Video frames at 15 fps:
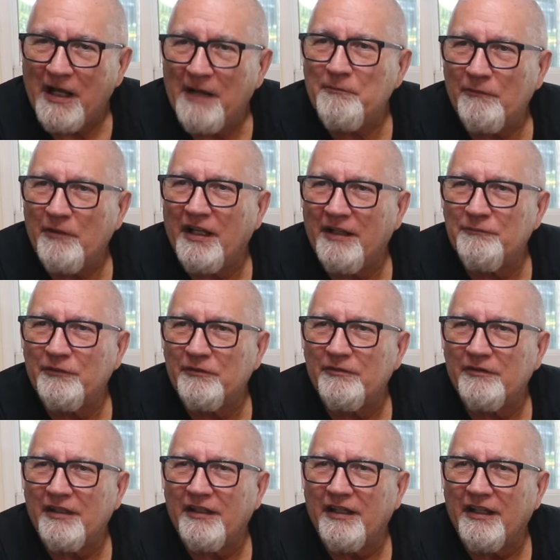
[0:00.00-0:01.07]
I'm, I'm
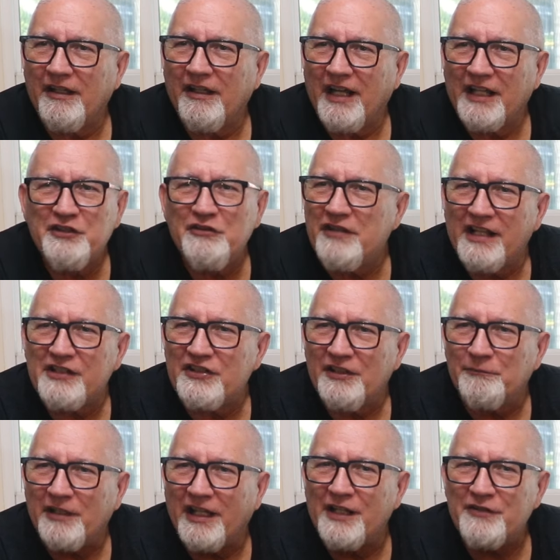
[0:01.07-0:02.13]
i do that
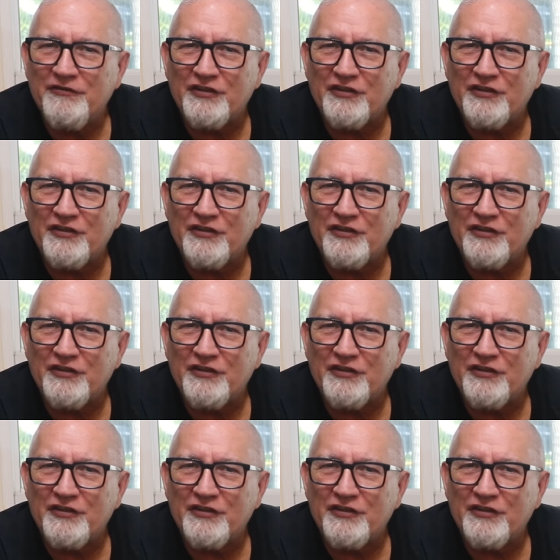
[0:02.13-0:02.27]
sometimes.